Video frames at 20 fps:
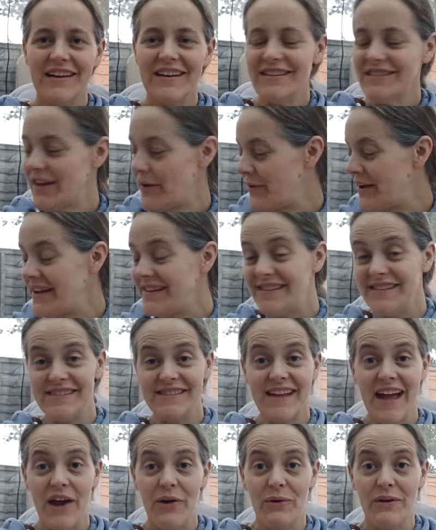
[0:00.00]
So it is
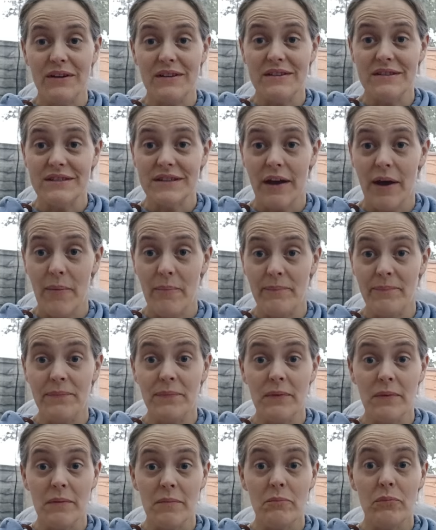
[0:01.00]
now at
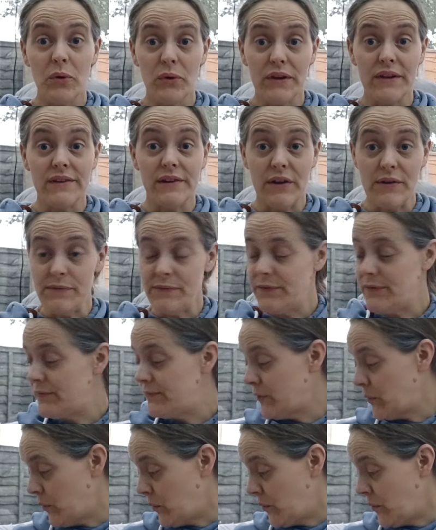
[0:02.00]

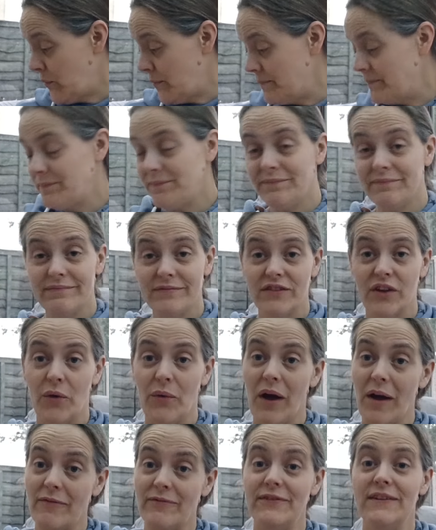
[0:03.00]
0.94. So
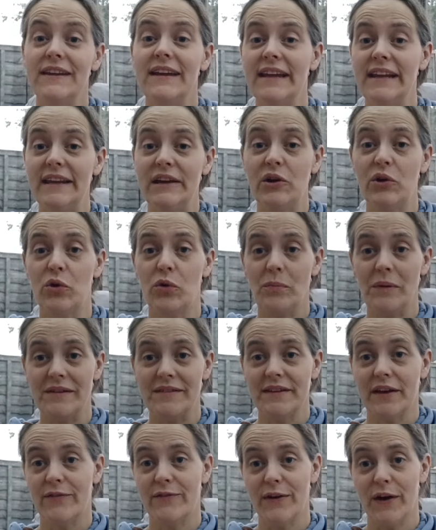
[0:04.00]
I've nearly caught
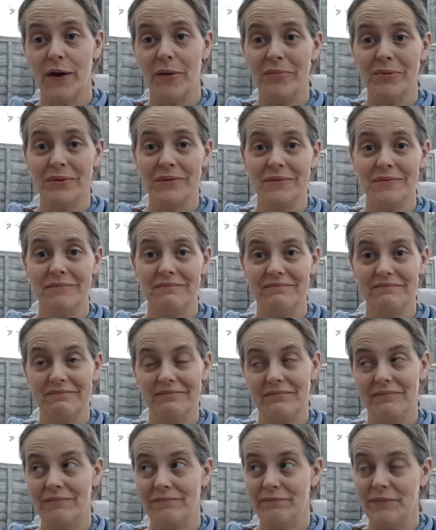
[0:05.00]
myself up
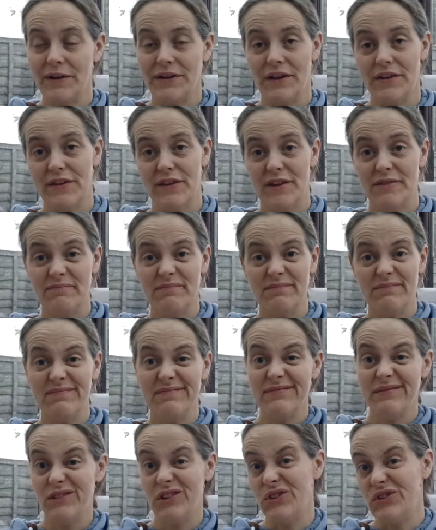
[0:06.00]
another
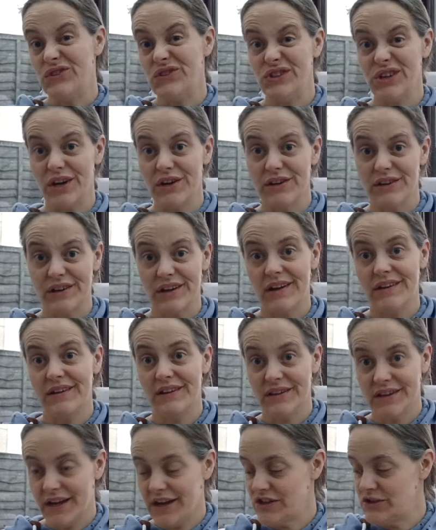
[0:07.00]
good chunk and I'll
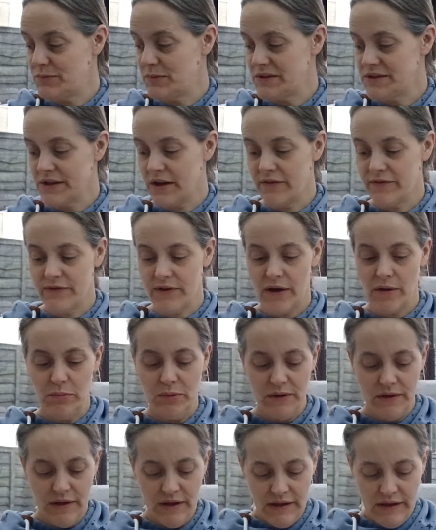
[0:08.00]
catch myself up.
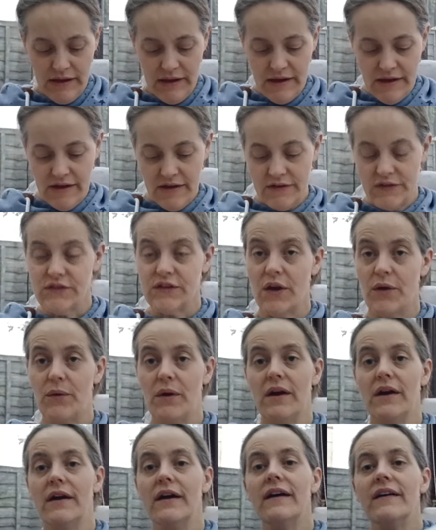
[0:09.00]
So
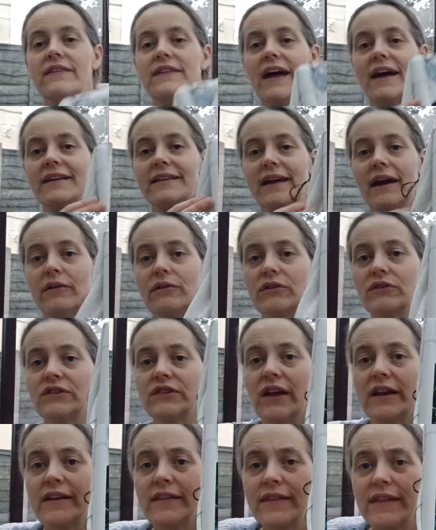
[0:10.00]
that now looks
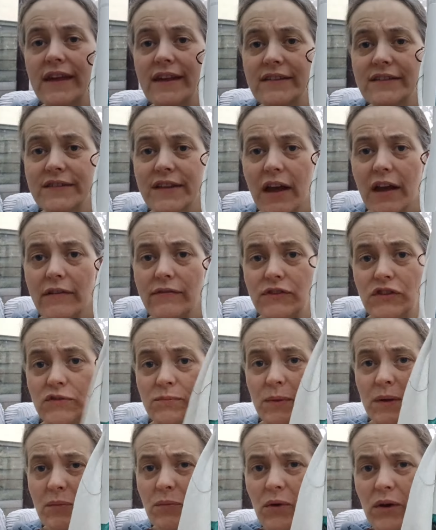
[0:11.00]
like this. I've just
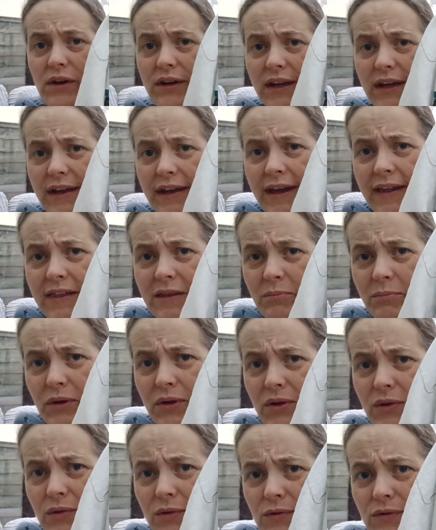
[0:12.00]
been working in the
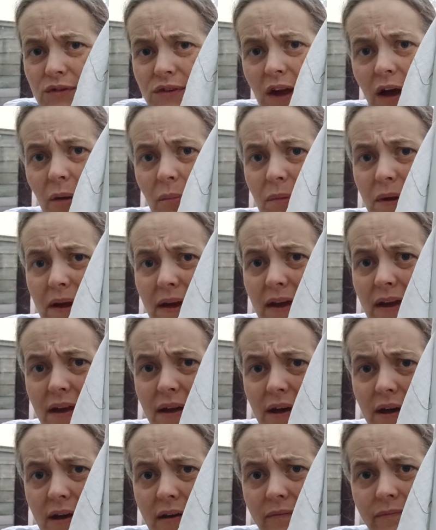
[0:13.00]
blues up
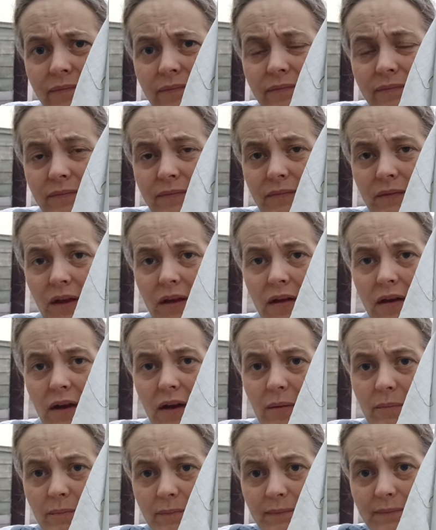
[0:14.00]
here,
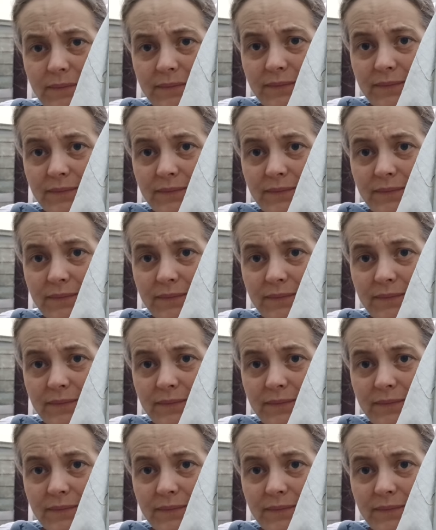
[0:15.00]
in